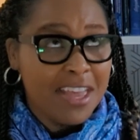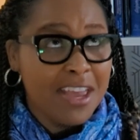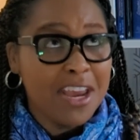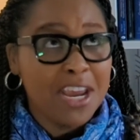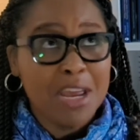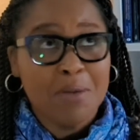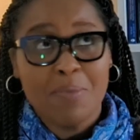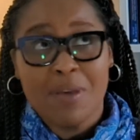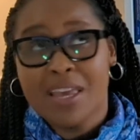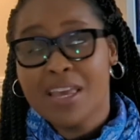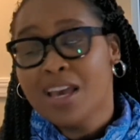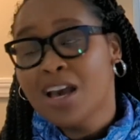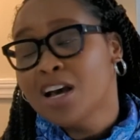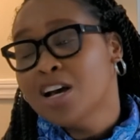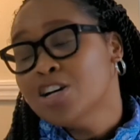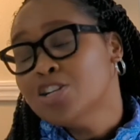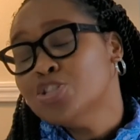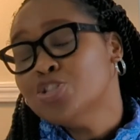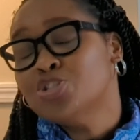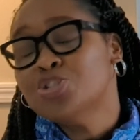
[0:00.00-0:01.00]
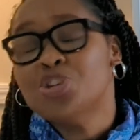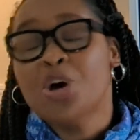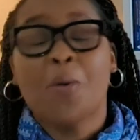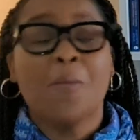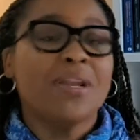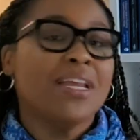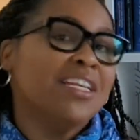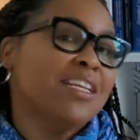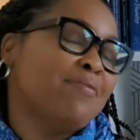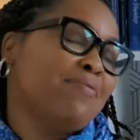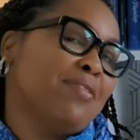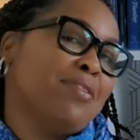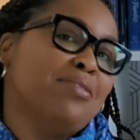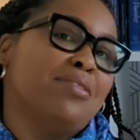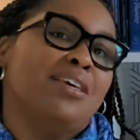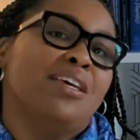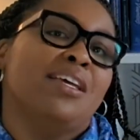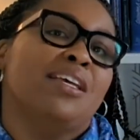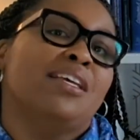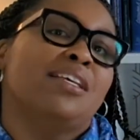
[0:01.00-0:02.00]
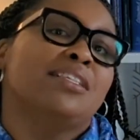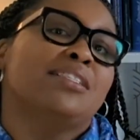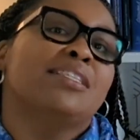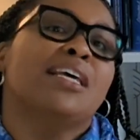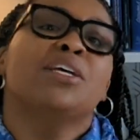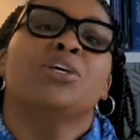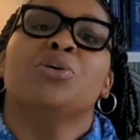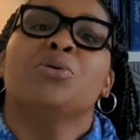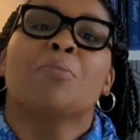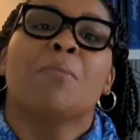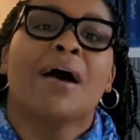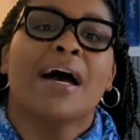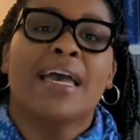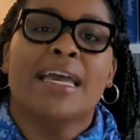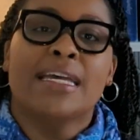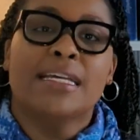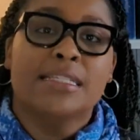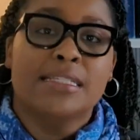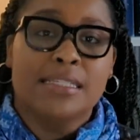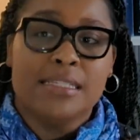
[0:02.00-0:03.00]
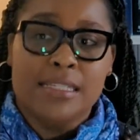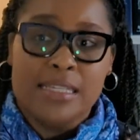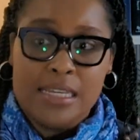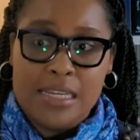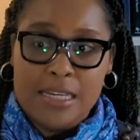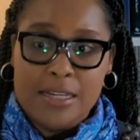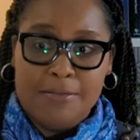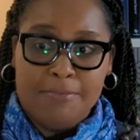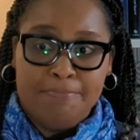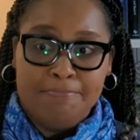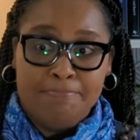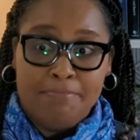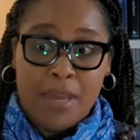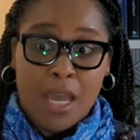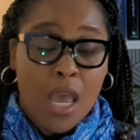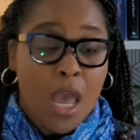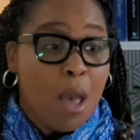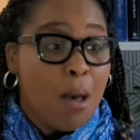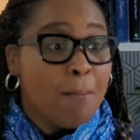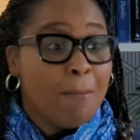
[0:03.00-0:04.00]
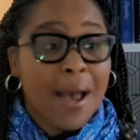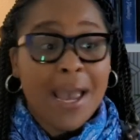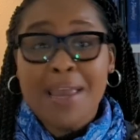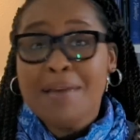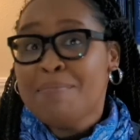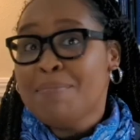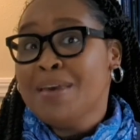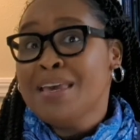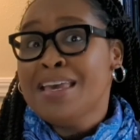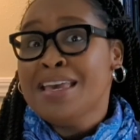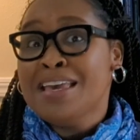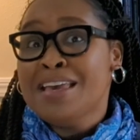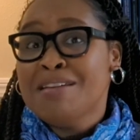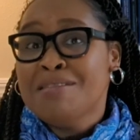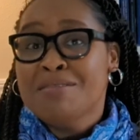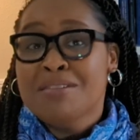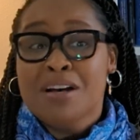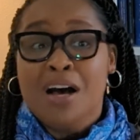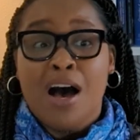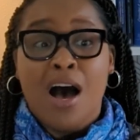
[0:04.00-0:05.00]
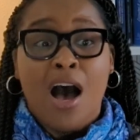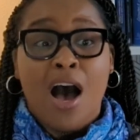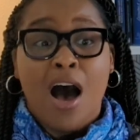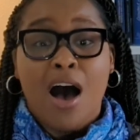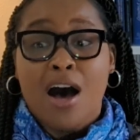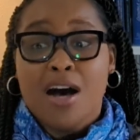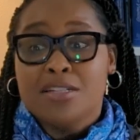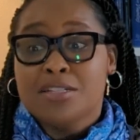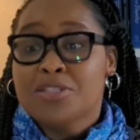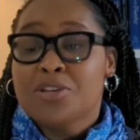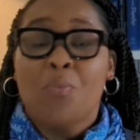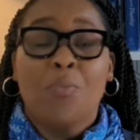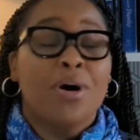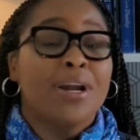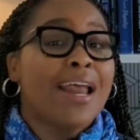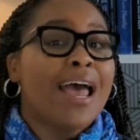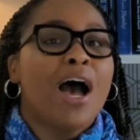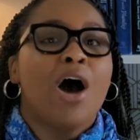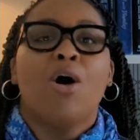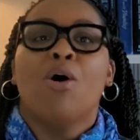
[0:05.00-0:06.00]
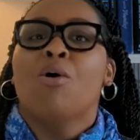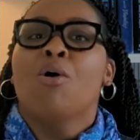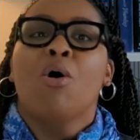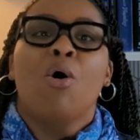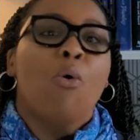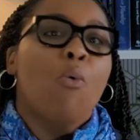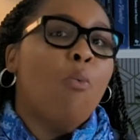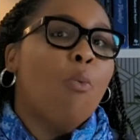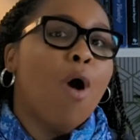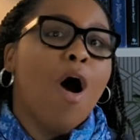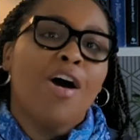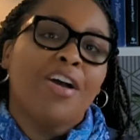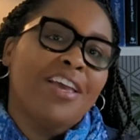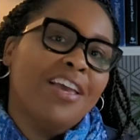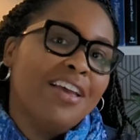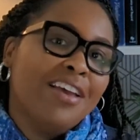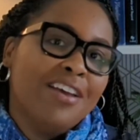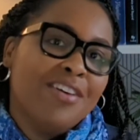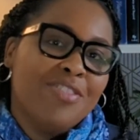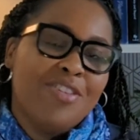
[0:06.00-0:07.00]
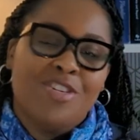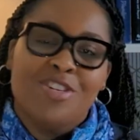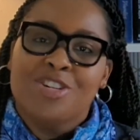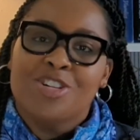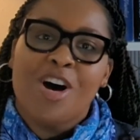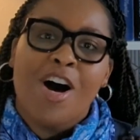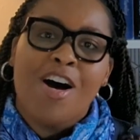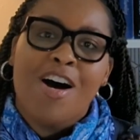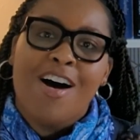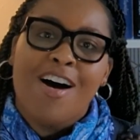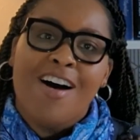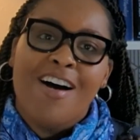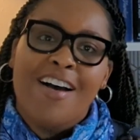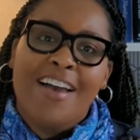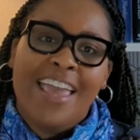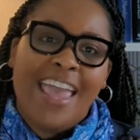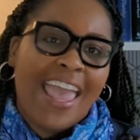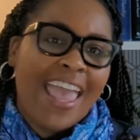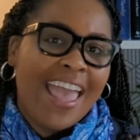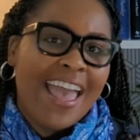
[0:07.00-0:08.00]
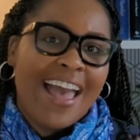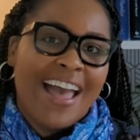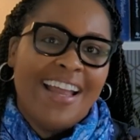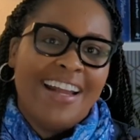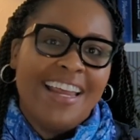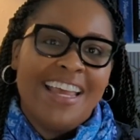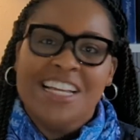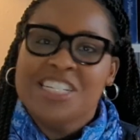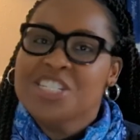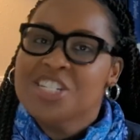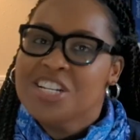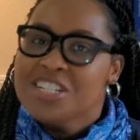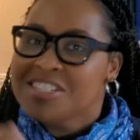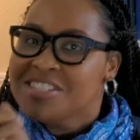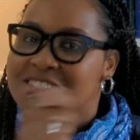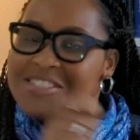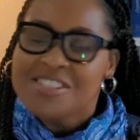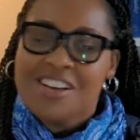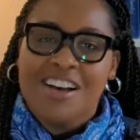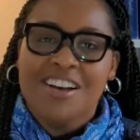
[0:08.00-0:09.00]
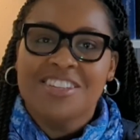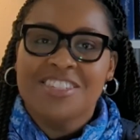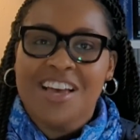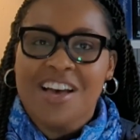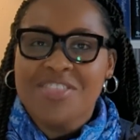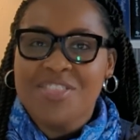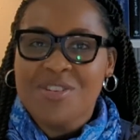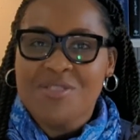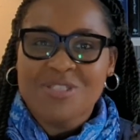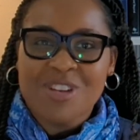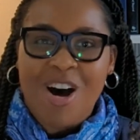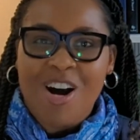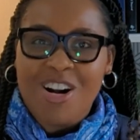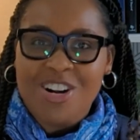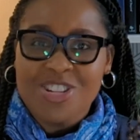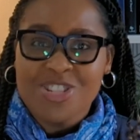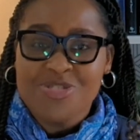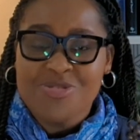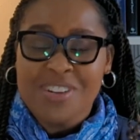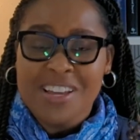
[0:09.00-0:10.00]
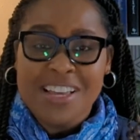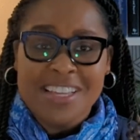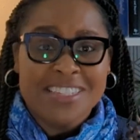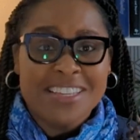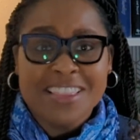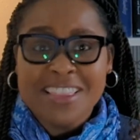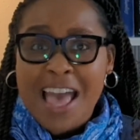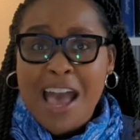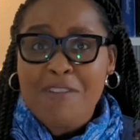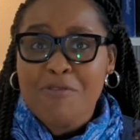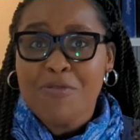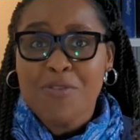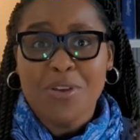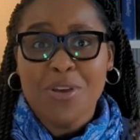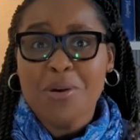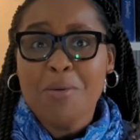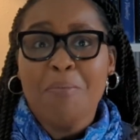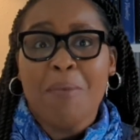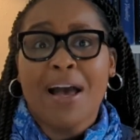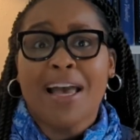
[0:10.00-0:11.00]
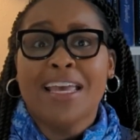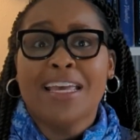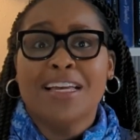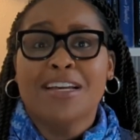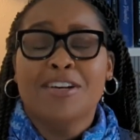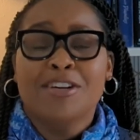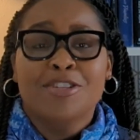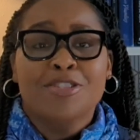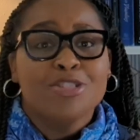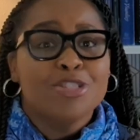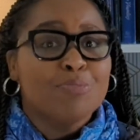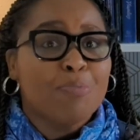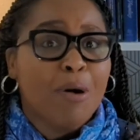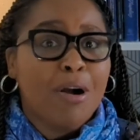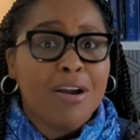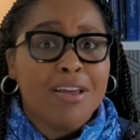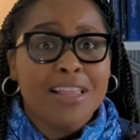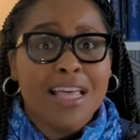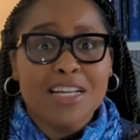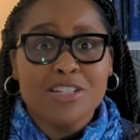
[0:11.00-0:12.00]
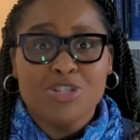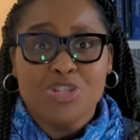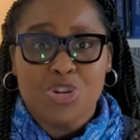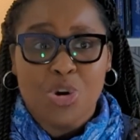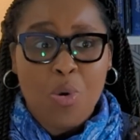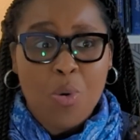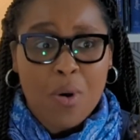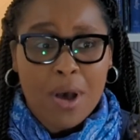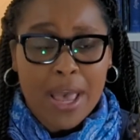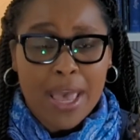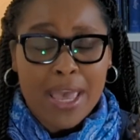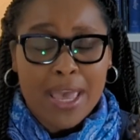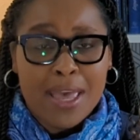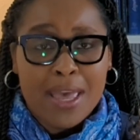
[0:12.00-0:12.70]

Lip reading: It could be so many different things that you might see. Might be someone out walking their dog and it just tugs on those heartstrings, and that for you might spark that joy.